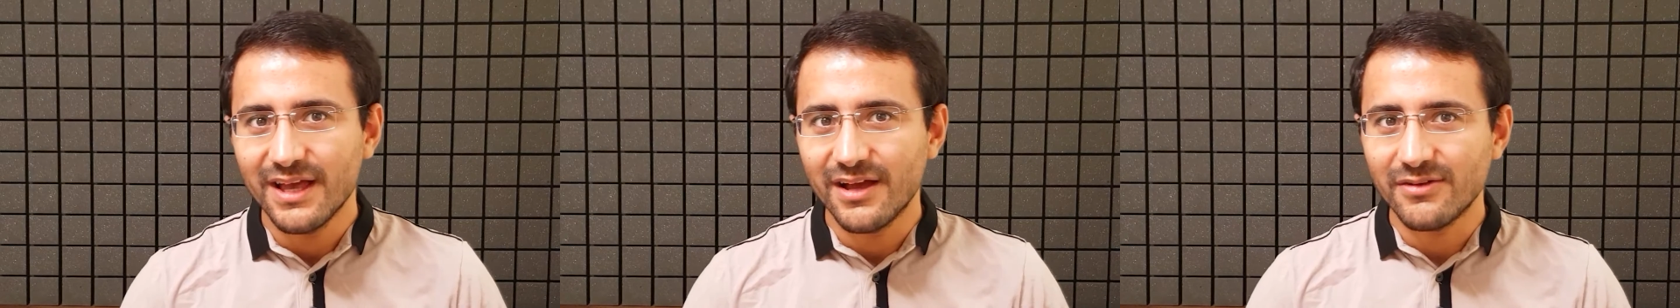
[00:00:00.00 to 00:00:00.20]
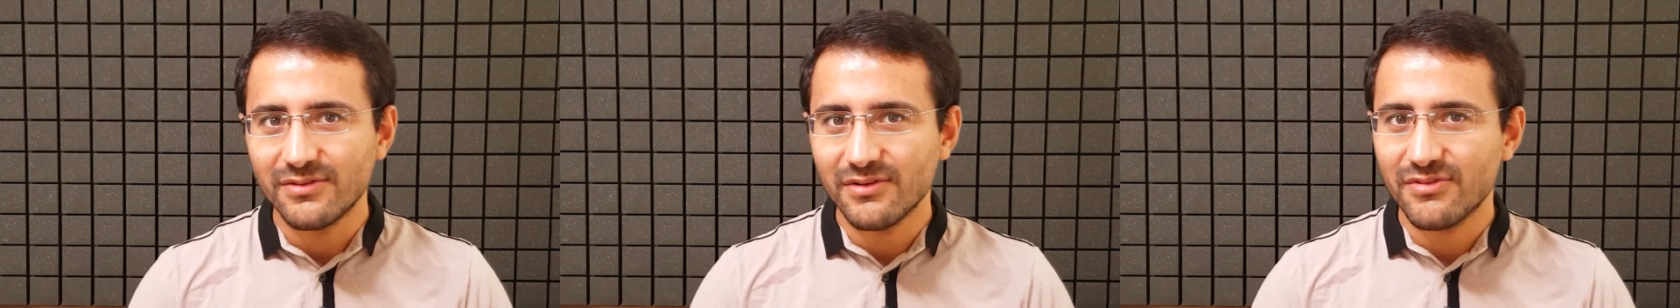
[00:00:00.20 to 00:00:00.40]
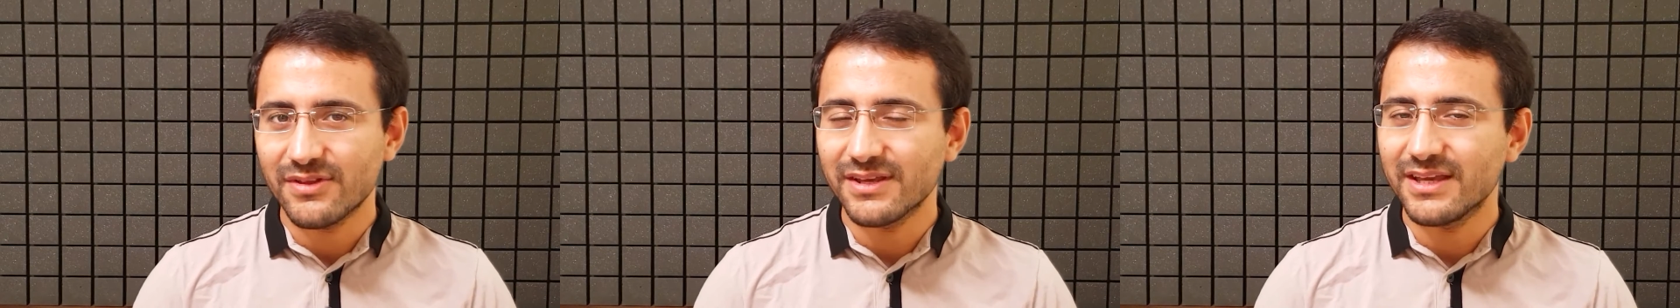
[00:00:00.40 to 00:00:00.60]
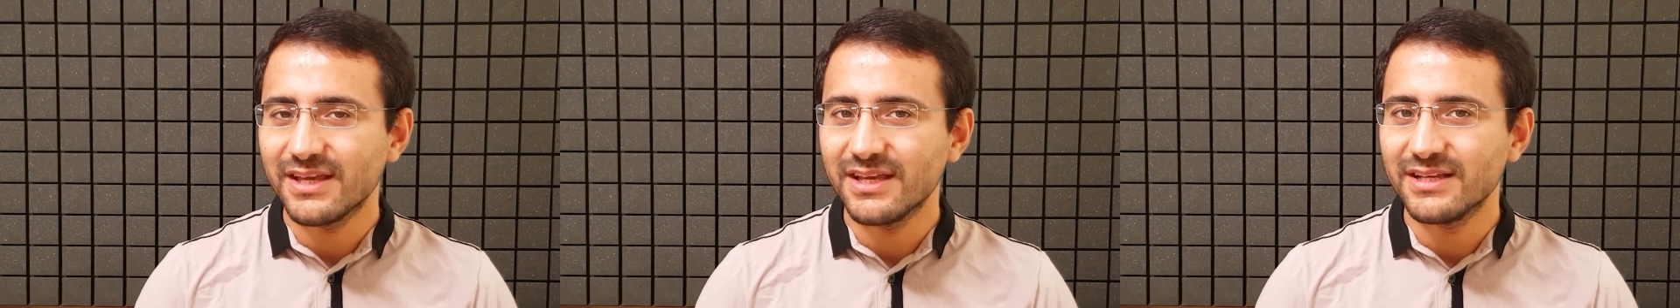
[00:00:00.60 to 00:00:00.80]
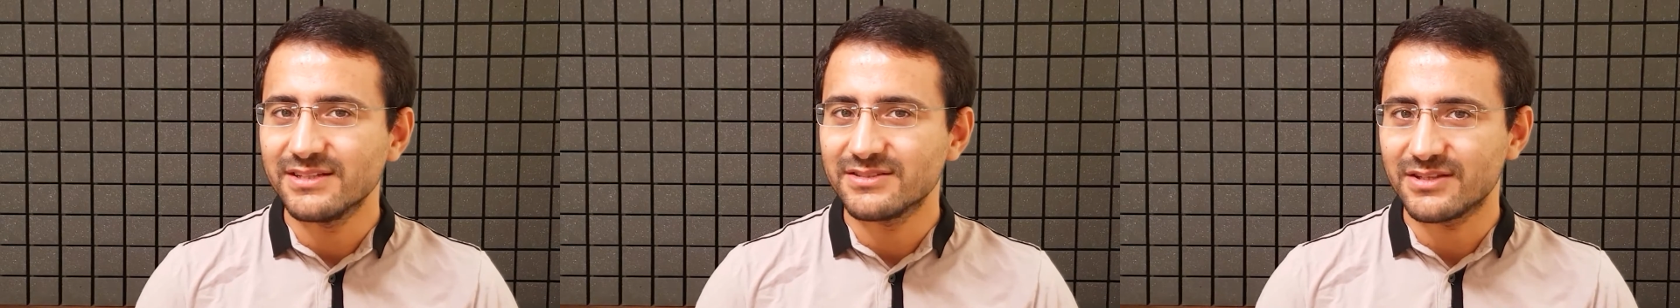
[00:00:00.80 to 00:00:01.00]
Everything
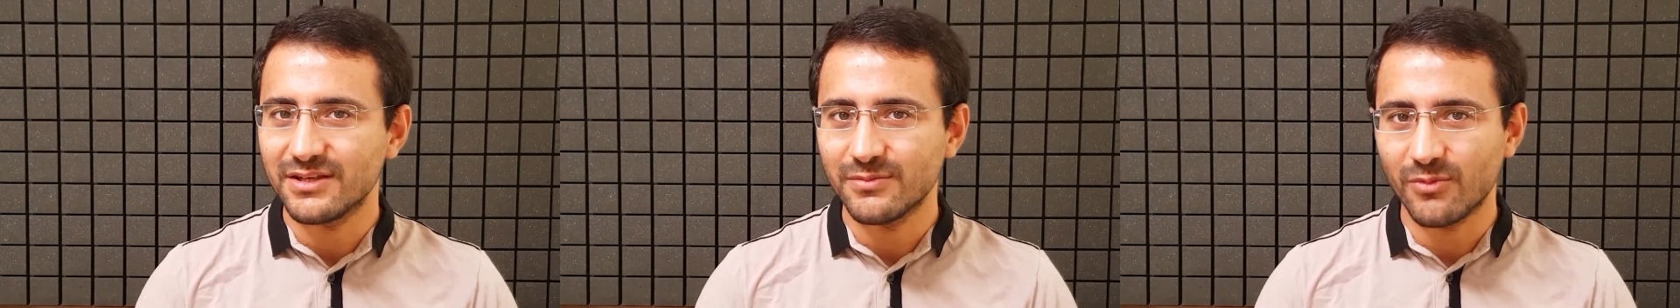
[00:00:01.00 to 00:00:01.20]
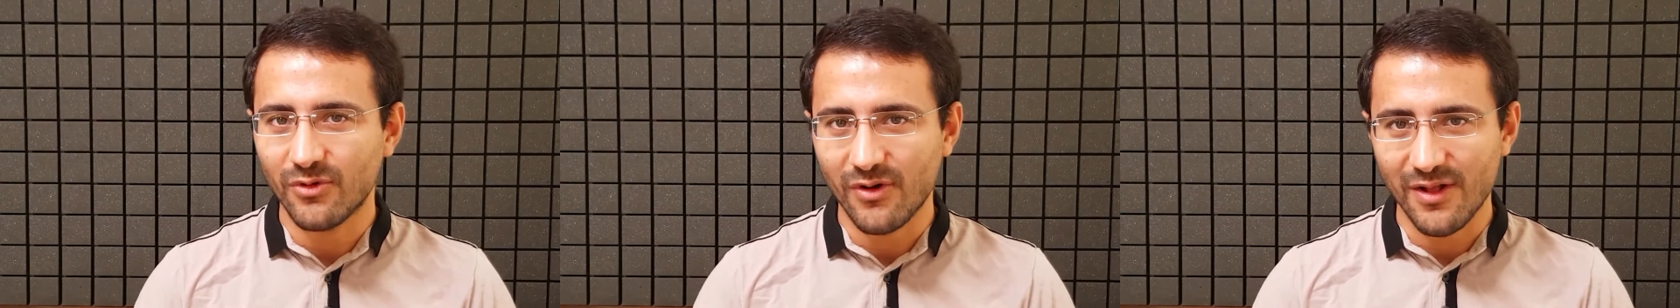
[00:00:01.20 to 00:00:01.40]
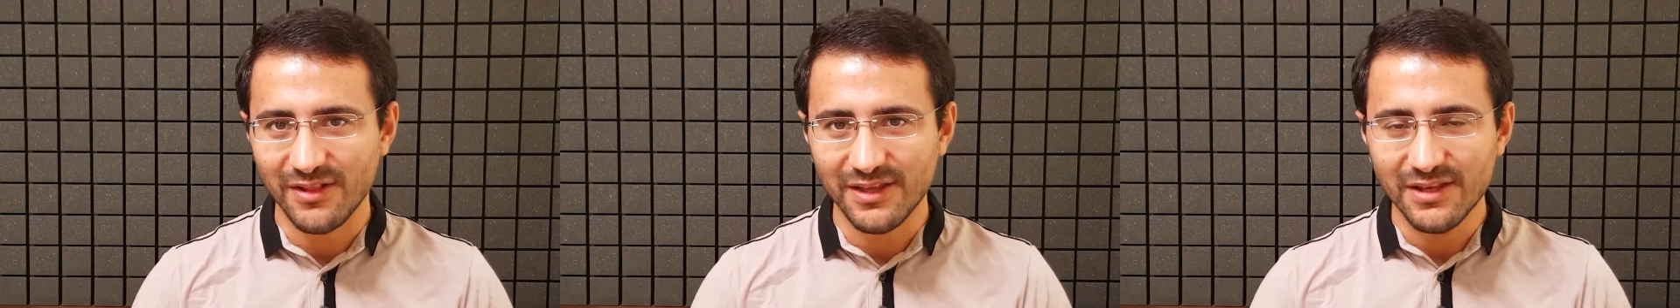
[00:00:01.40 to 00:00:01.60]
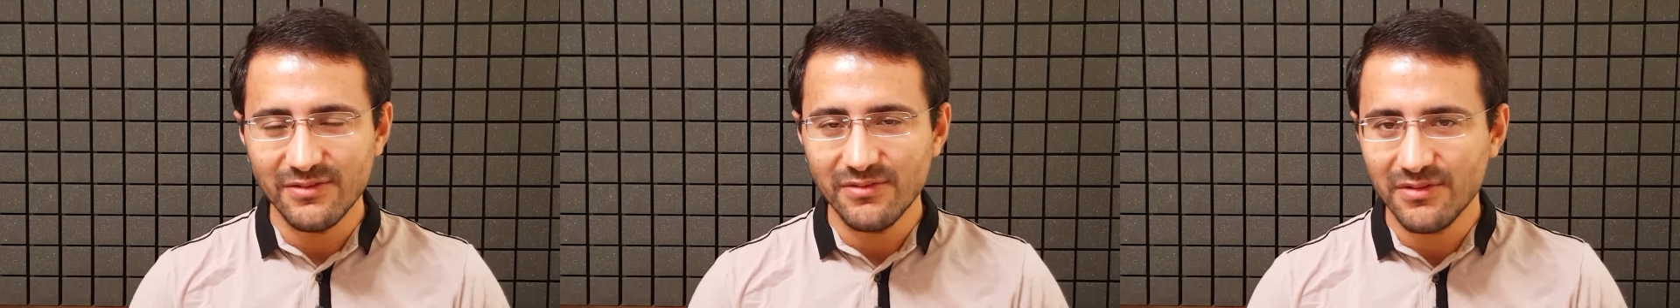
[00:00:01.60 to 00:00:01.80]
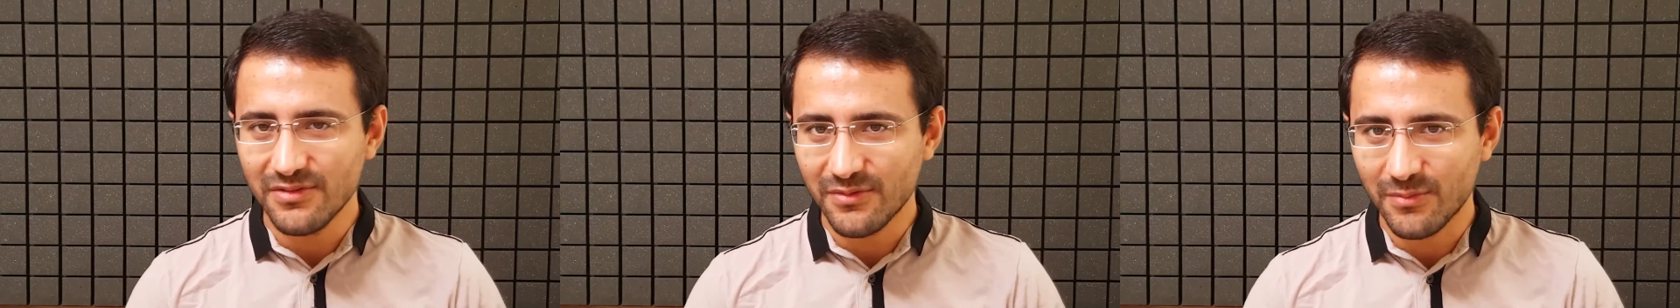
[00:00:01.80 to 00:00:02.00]
here is immoral,
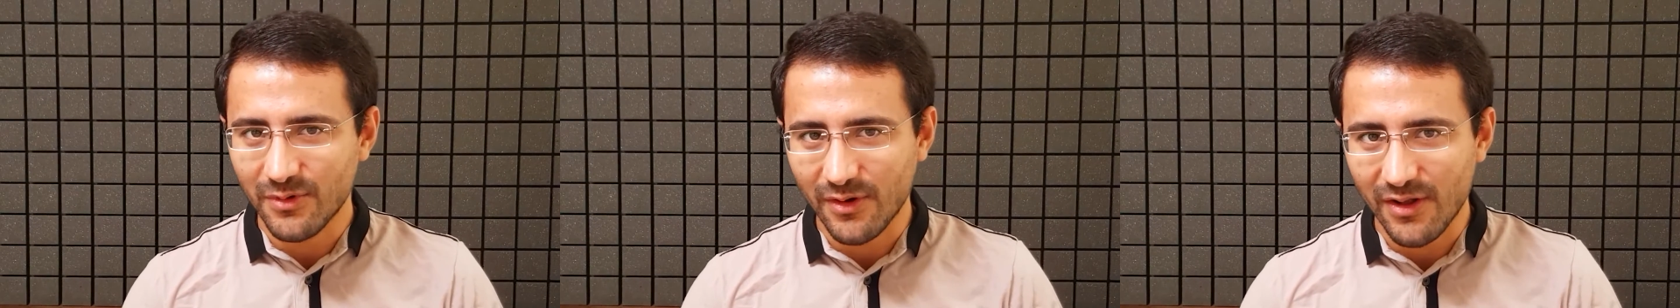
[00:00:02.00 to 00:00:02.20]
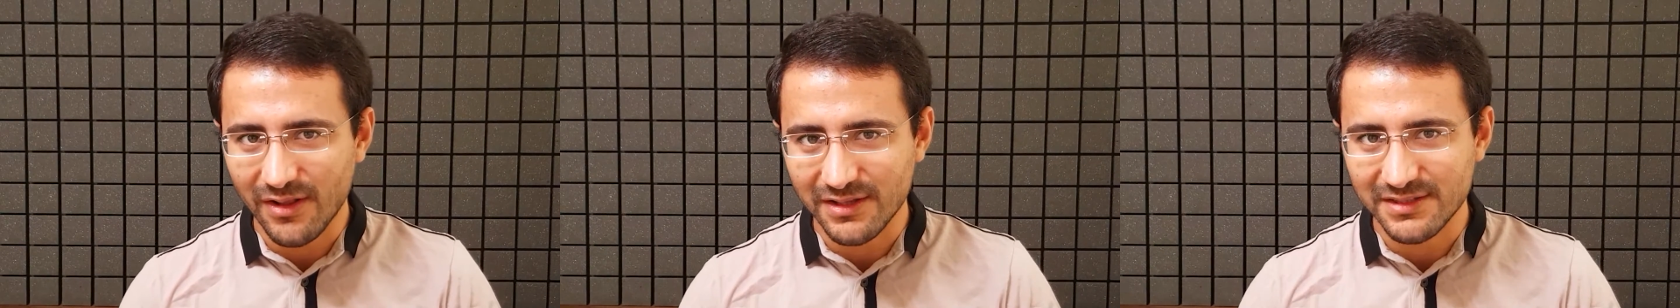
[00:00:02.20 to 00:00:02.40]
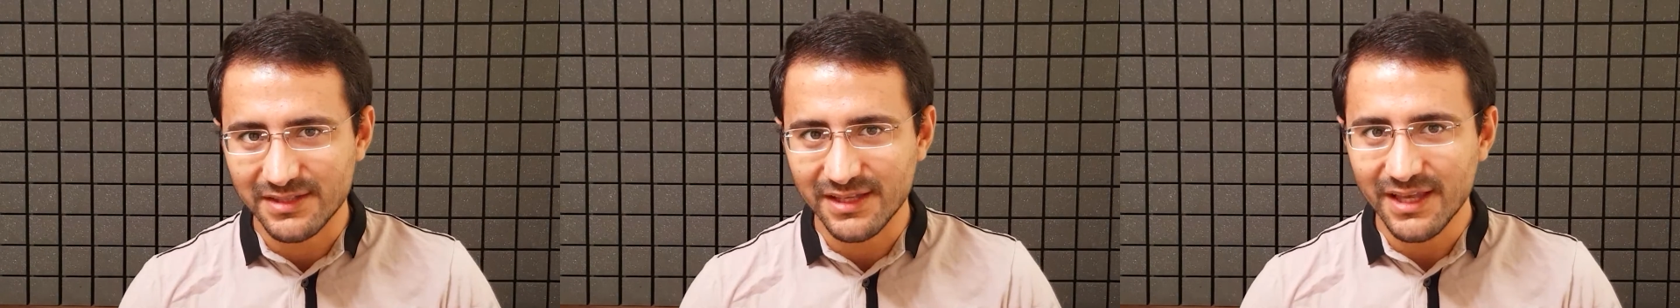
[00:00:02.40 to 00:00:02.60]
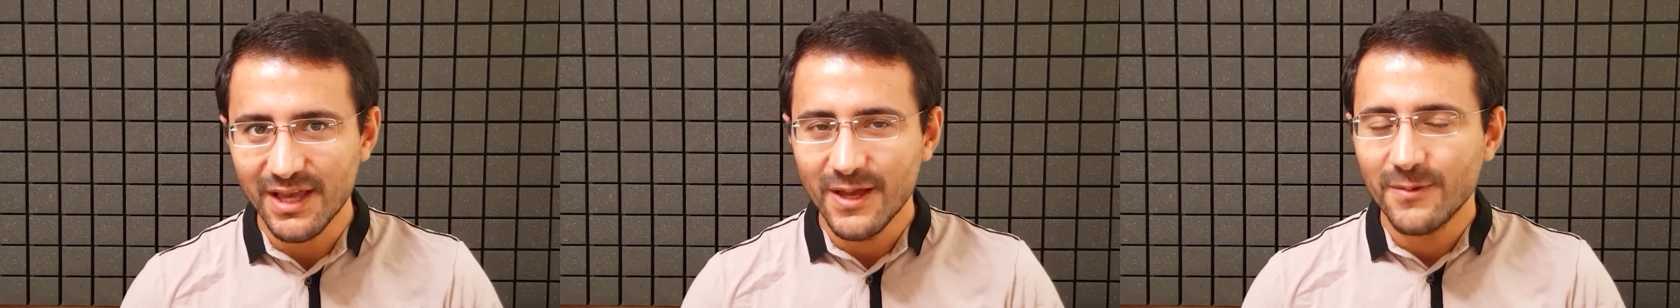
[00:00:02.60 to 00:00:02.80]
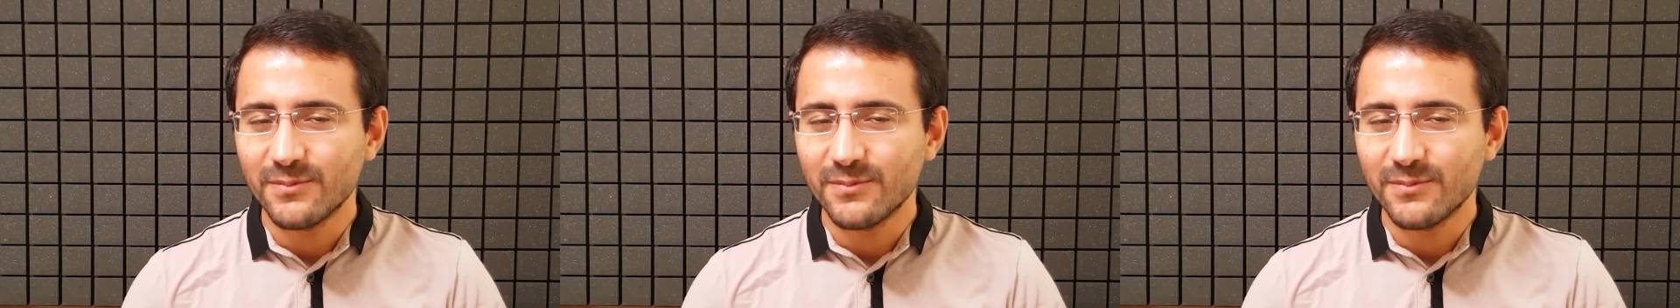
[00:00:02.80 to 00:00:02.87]
even the morality,